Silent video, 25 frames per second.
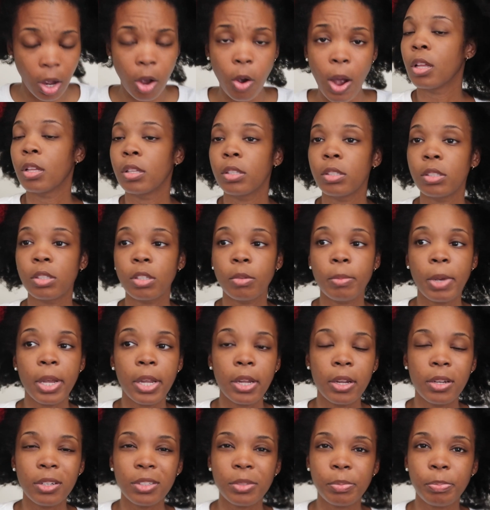Oh, so my
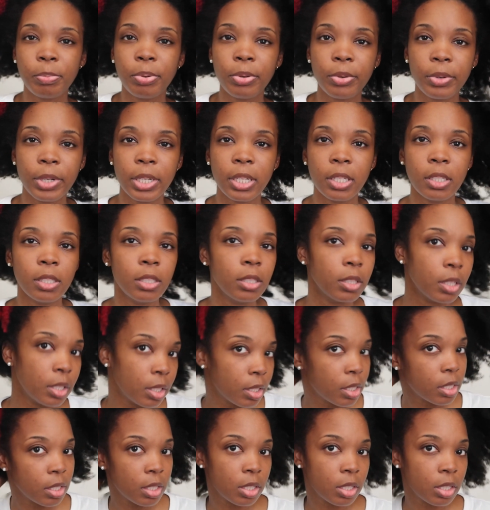hair is it's